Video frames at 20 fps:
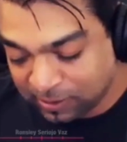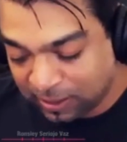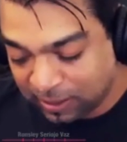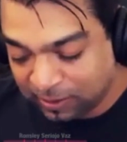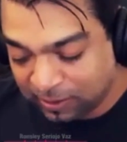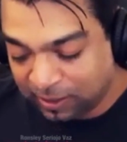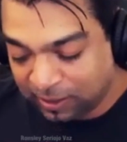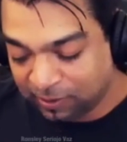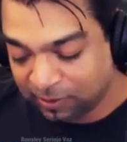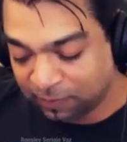I
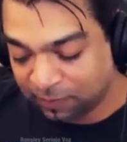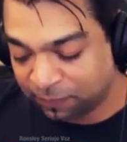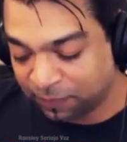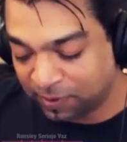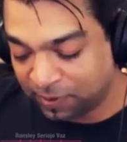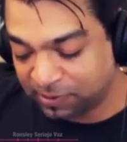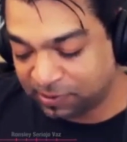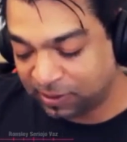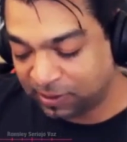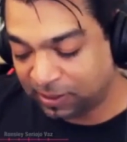think the
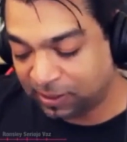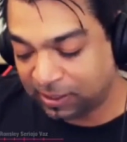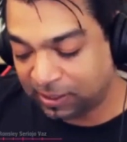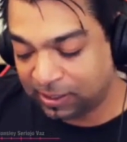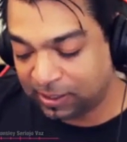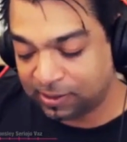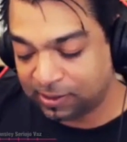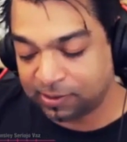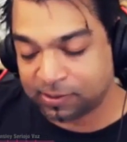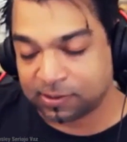first thing
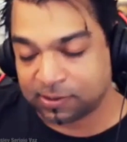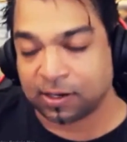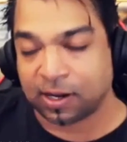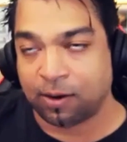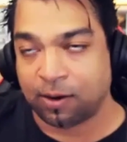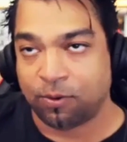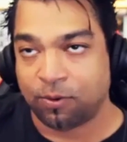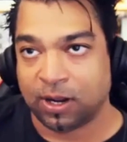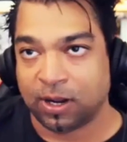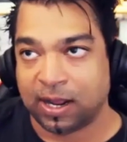is I
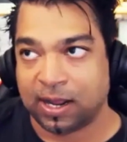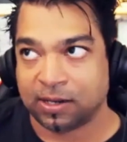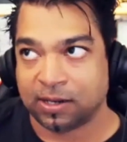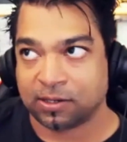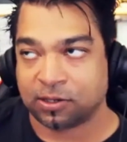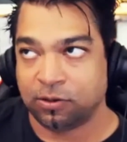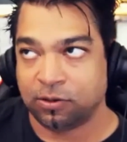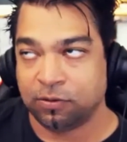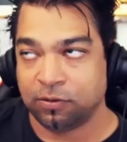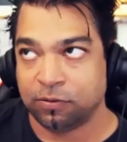want to
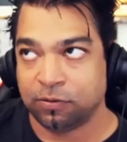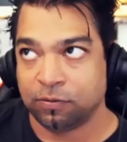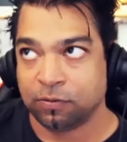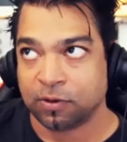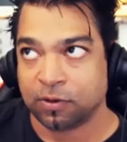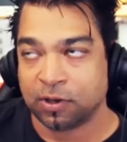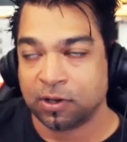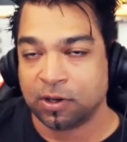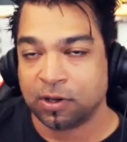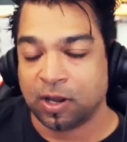ask you
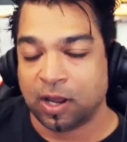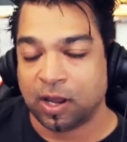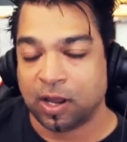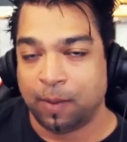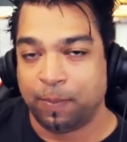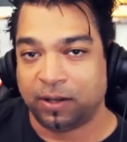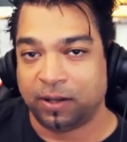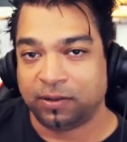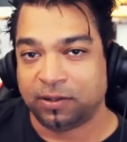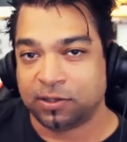
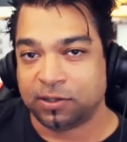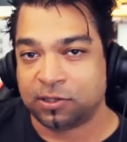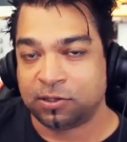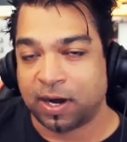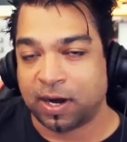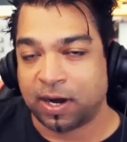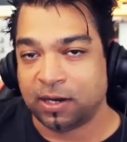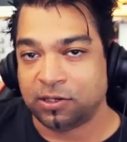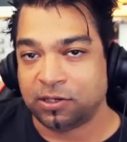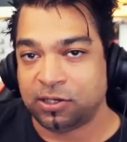about the
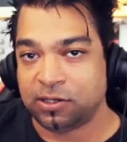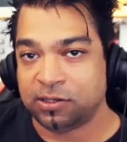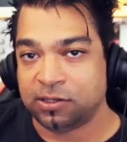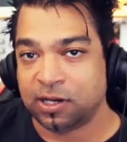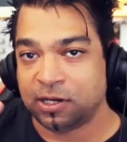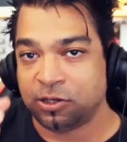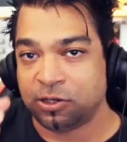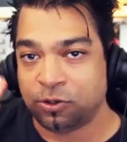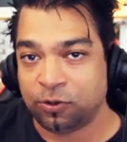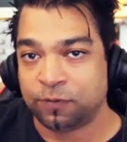strategies
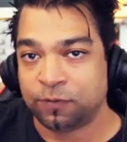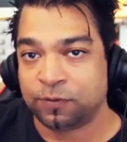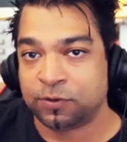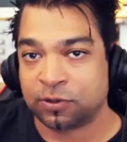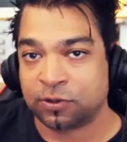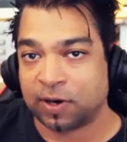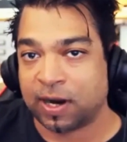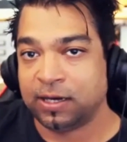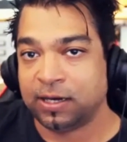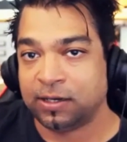that you've
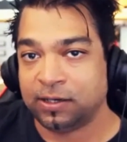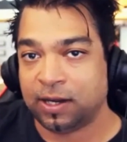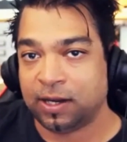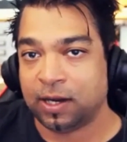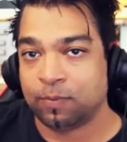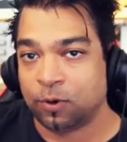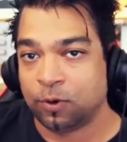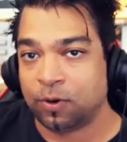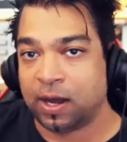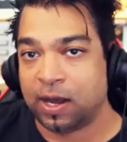tried to
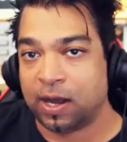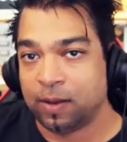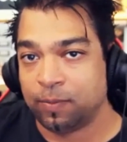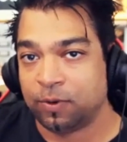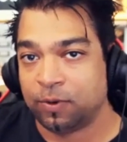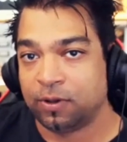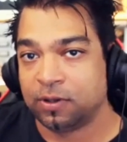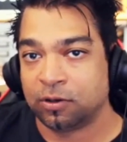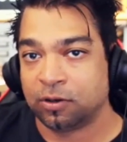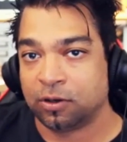get more
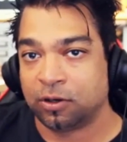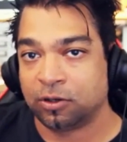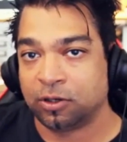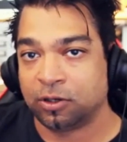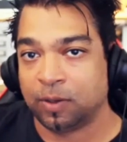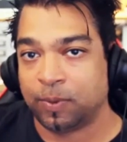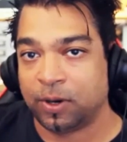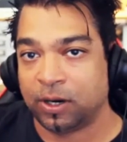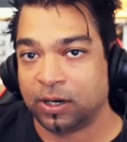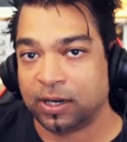eyeballs on
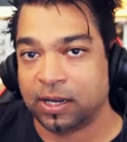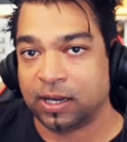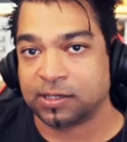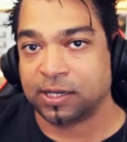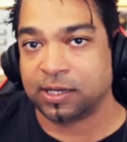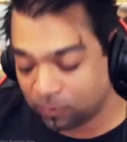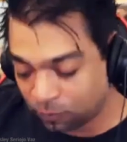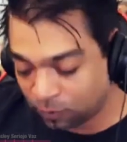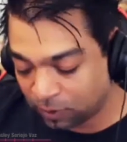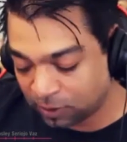your podcast,
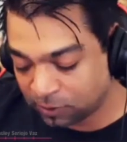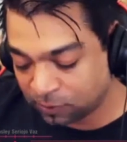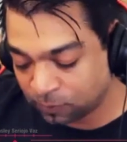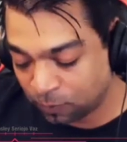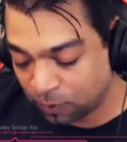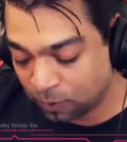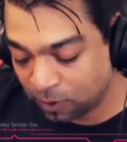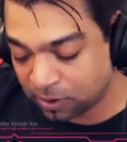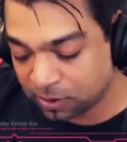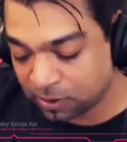like what has
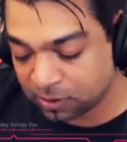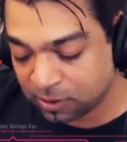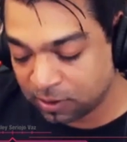worked